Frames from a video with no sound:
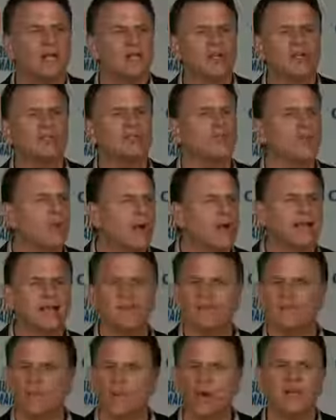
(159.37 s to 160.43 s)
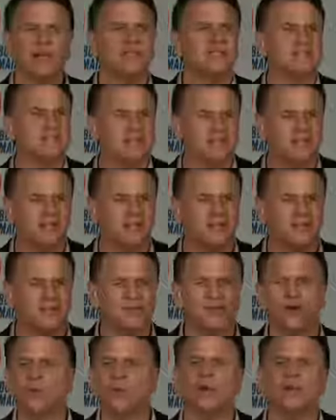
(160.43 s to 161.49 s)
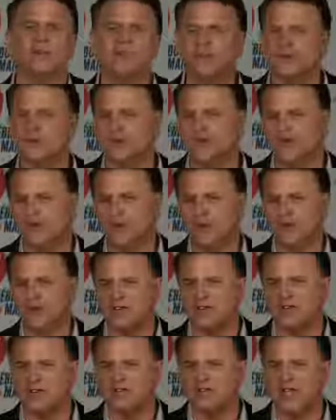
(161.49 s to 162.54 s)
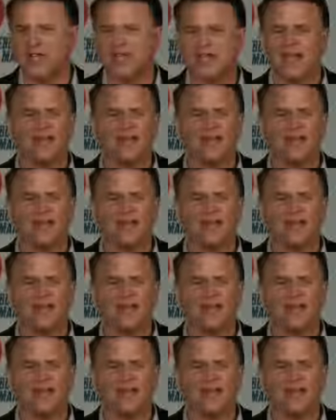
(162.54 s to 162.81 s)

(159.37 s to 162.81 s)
Look at 20 and 40 and 60 years ago, 1 and 2 generations.